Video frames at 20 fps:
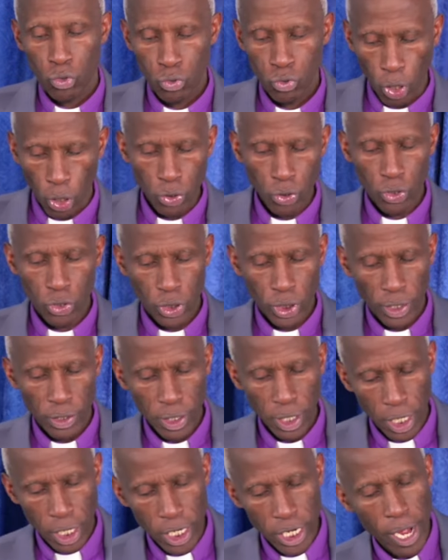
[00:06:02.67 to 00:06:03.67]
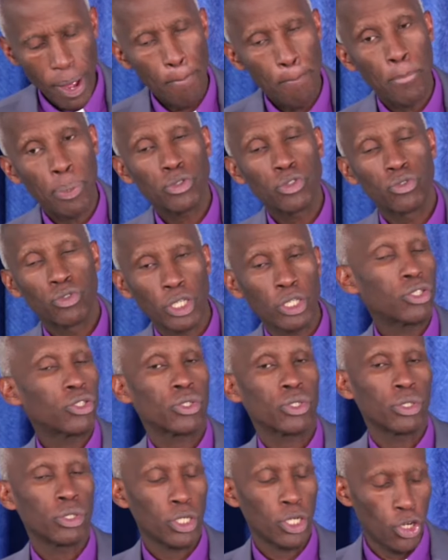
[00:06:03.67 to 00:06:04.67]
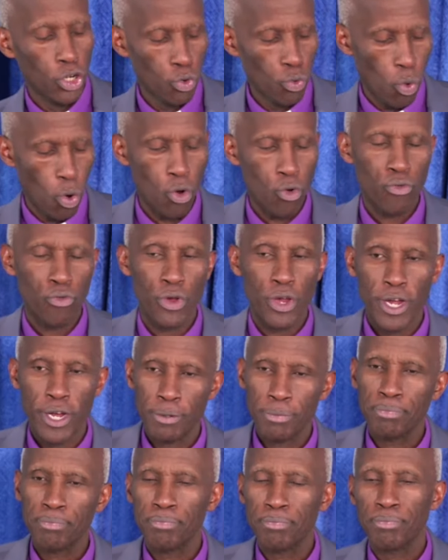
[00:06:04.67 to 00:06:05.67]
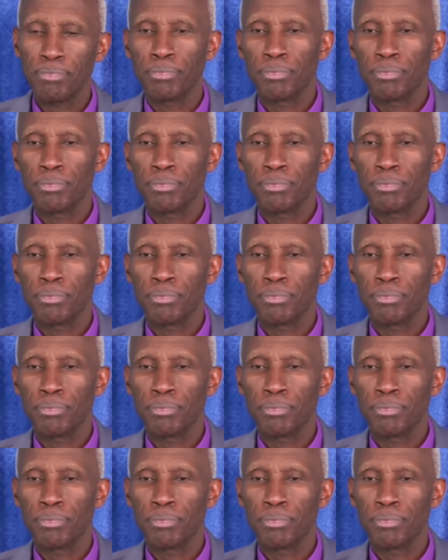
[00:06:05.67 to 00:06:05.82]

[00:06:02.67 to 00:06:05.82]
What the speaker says: soldiers, clear position in warfare,